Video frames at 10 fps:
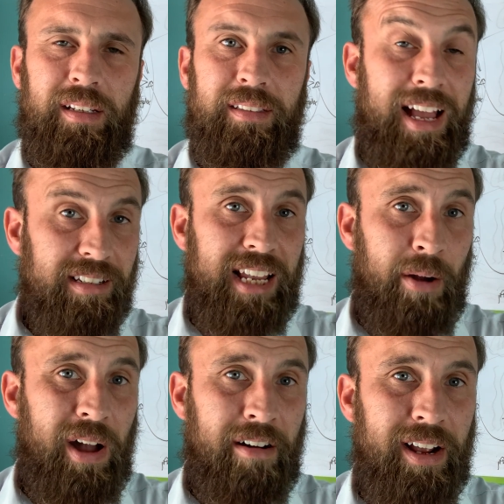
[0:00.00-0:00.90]
that's
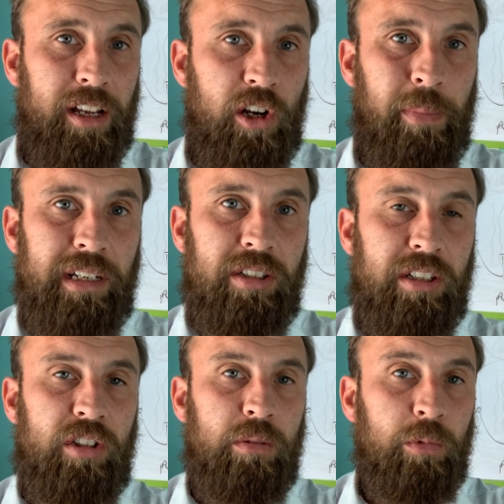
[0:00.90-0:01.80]
how our economic
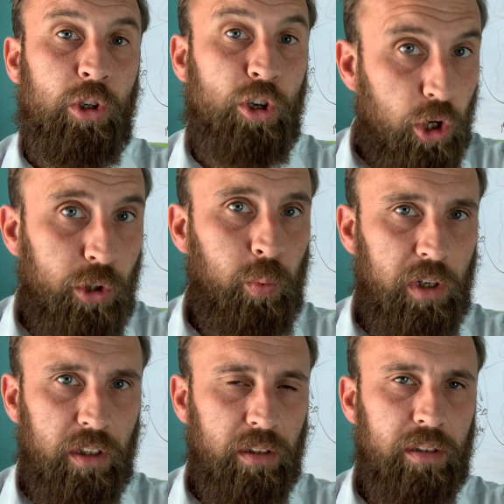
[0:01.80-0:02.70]
system could
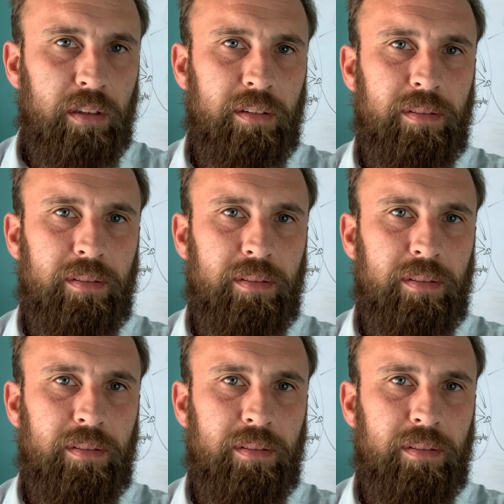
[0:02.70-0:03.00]
work.